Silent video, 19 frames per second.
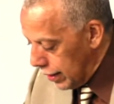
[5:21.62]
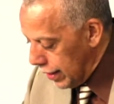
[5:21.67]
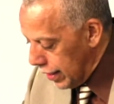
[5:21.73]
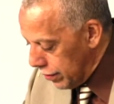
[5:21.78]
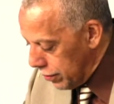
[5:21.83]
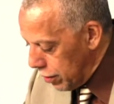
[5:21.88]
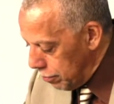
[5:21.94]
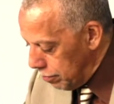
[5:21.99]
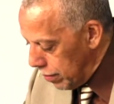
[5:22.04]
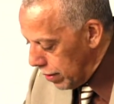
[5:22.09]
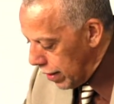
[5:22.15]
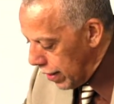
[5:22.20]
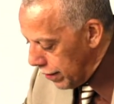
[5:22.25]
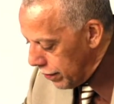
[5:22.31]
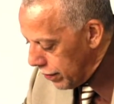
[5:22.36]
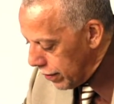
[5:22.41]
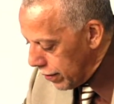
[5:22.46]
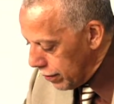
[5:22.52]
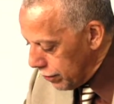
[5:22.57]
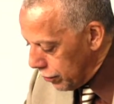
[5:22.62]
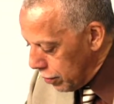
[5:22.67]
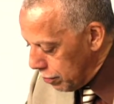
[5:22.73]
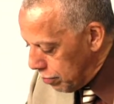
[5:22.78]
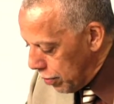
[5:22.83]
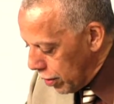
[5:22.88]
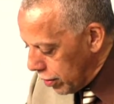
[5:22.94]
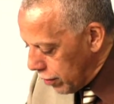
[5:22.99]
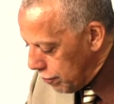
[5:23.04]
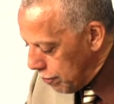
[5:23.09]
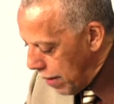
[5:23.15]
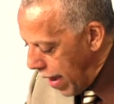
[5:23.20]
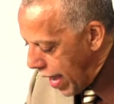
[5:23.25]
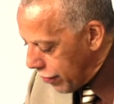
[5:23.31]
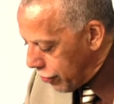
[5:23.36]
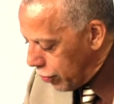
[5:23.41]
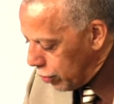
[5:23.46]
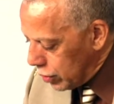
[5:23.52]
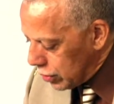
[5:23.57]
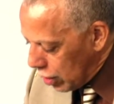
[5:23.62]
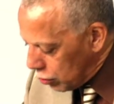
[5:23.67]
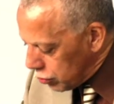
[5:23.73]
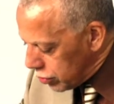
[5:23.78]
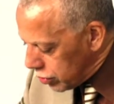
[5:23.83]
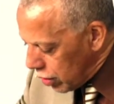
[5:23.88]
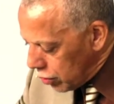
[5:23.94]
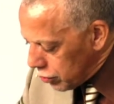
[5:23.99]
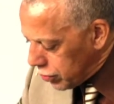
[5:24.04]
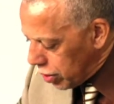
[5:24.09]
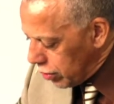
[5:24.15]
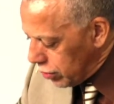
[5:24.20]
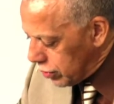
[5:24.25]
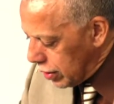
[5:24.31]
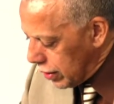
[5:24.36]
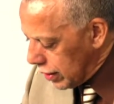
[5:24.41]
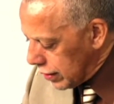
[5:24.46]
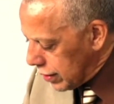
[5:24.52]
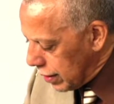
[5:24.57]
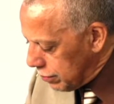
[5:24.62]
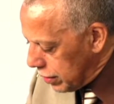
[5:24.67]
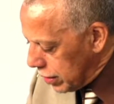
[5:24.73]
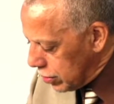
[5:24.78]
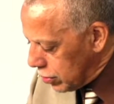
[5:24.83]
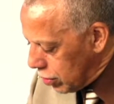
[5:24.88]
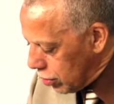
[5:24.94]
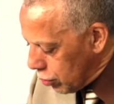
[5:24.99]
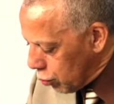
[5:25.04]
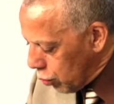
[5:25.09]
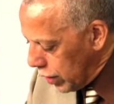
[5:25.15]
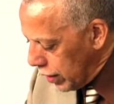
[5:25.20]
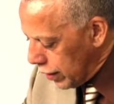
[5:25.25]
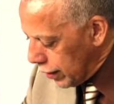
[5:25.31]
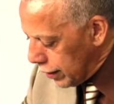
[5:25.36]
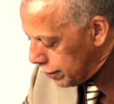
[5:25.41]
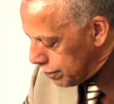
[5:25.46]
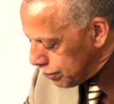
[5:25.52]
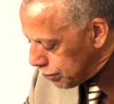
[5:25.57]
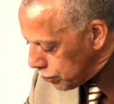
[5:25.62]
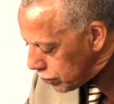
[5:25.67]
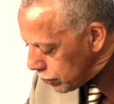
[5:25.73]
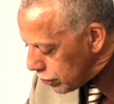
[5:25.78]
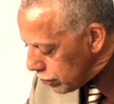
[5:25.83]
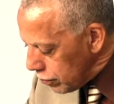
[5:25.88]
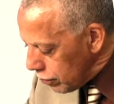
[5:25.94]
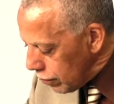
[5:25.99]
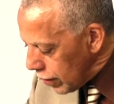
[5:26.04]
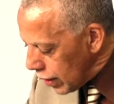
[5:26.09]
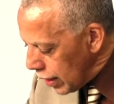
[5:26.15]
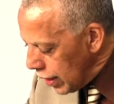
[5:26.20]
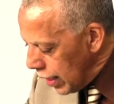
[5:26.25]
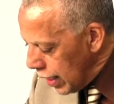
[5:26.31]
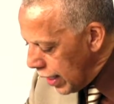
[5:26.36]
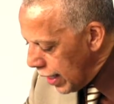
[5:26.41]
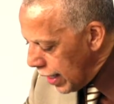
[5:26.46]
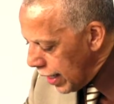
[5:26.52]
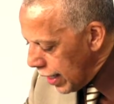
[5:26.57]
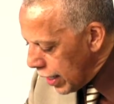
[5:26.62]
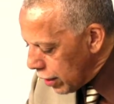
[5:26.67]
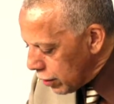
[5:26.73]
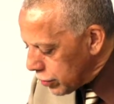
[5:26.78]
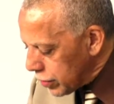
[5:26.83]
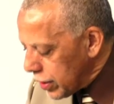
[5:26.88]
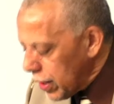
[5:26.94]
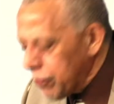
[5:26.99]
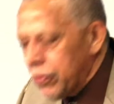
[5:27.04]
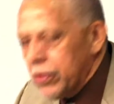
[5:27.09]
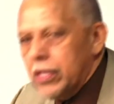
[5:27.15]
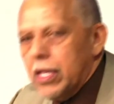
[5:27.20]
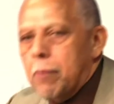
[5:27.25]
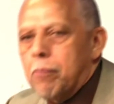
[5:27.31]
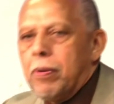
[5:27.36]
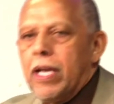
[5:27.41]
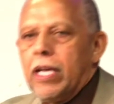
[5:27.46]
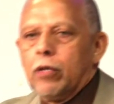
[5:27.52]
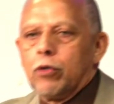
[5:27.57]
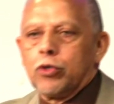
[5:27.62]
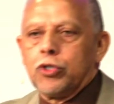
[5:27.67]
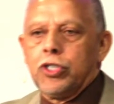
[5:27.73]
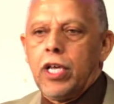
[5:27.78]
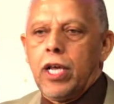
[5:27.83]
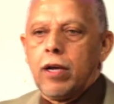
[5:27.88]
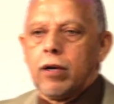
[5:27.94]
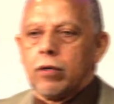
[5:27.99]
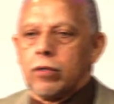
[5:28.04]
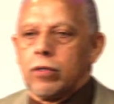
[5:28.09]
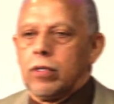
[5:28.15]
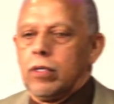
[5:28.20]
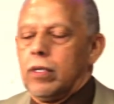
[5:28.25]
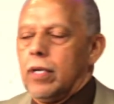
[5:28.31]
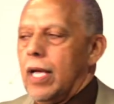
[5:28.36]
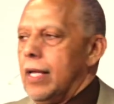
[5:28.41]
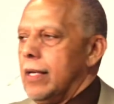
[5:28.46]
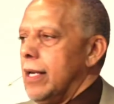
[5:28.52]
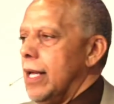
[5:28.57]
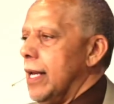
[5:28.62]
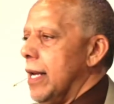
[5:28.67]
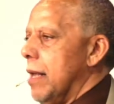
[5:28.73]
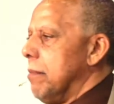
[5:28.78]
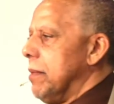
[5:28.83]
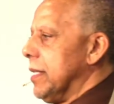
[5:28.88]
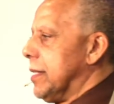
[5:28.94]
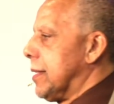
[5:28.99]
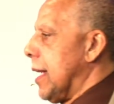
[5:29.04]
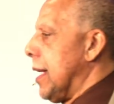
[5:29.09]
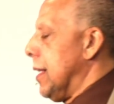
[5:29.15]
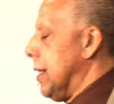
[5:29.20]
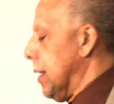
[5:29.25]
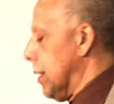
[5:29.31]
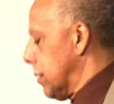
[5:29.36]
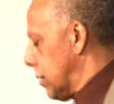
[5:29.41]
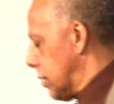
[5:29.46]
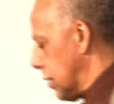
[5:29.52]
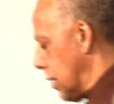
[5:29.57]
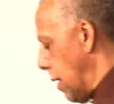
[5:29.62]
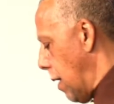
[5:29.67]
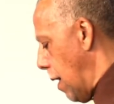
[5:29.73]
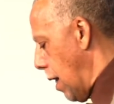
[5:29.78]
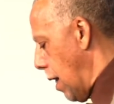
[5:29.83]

in the book of Matthew, and don't turn to this, I'm just going to read it. Here's something that Peter shared. And let me say this.